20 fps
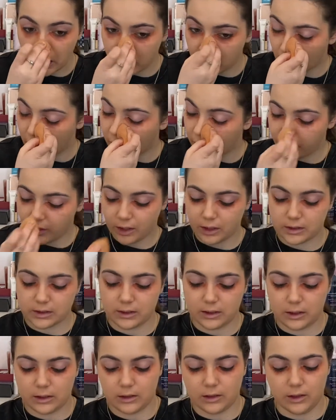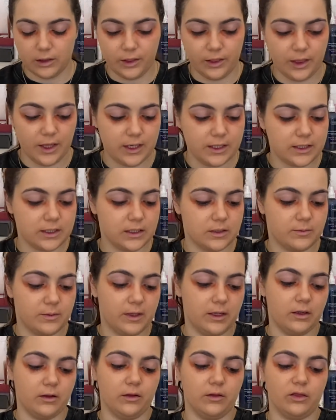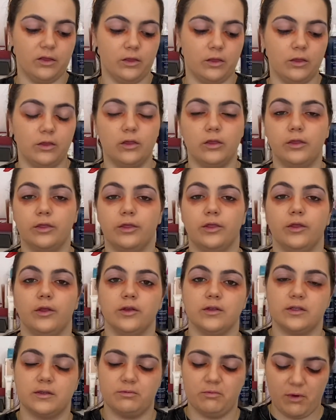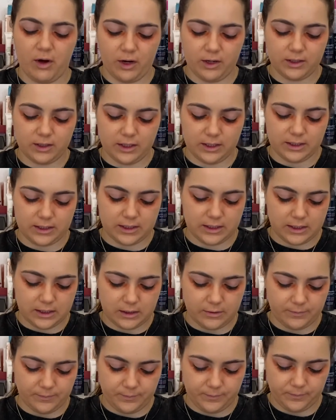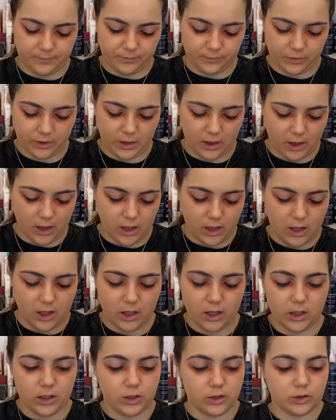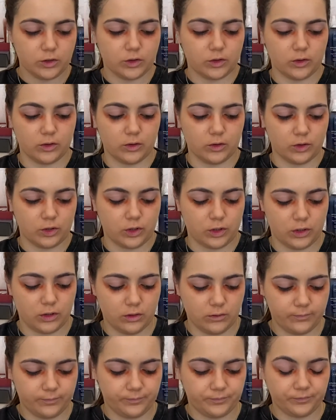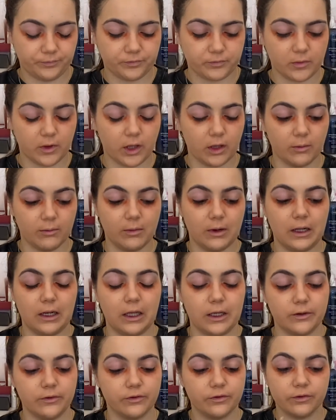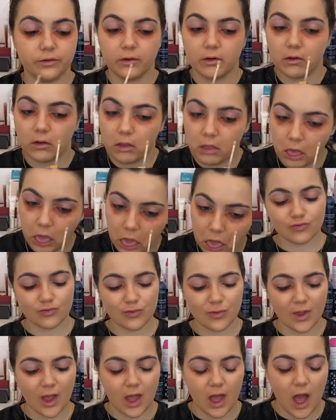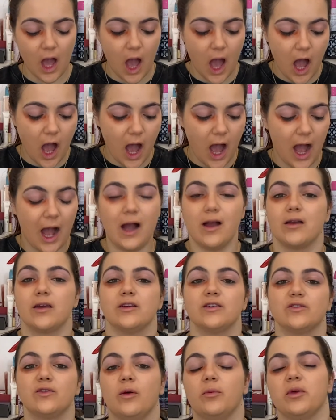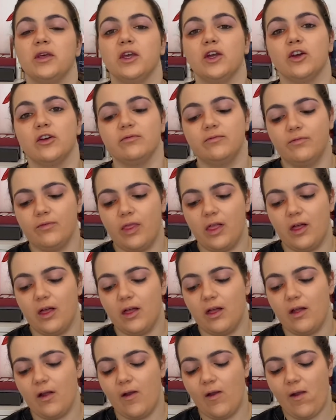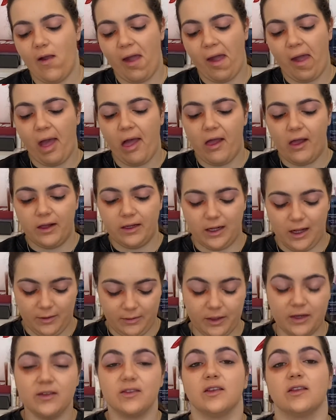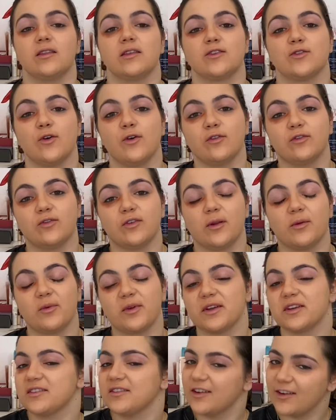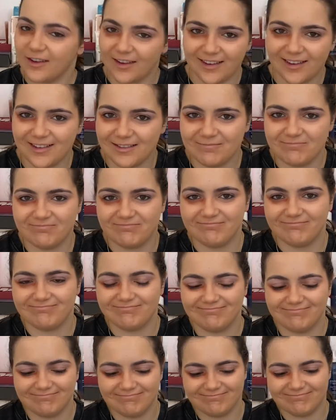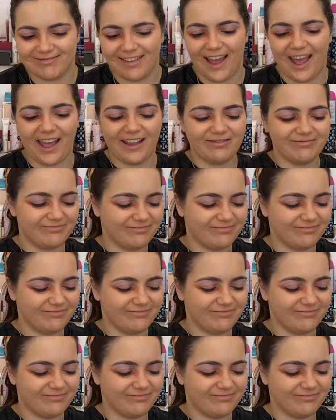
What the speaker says: don't think this has been the smartest solution in my life. I'm gonna stop here. I'm gonna take this off. I'm gonna start again.